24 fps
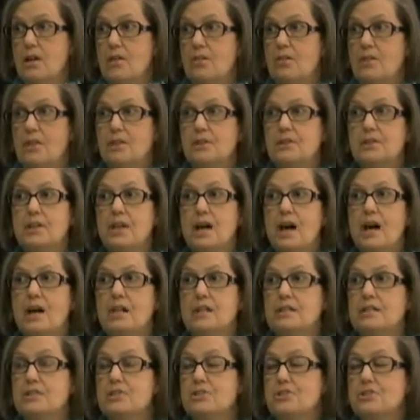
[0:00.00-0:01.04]
their
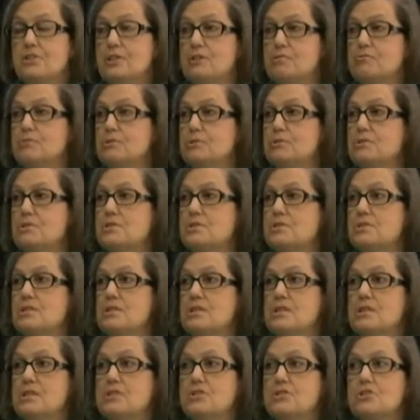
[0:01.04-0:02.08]
knowledge, their
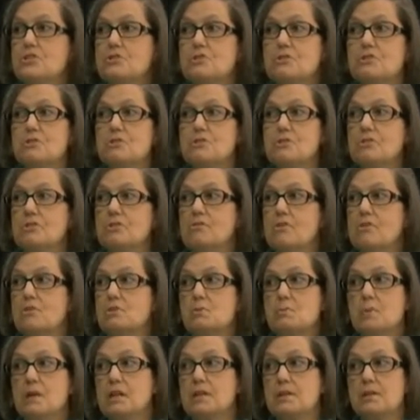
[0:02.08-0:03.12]
fluency just
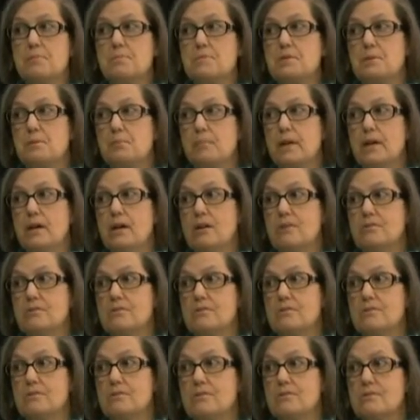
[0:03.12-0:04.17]
grows by leaps and
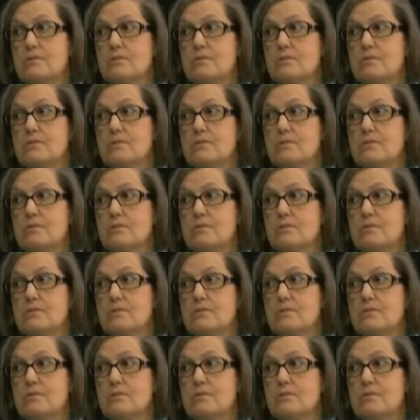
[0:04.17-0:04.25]
bounds. Oh,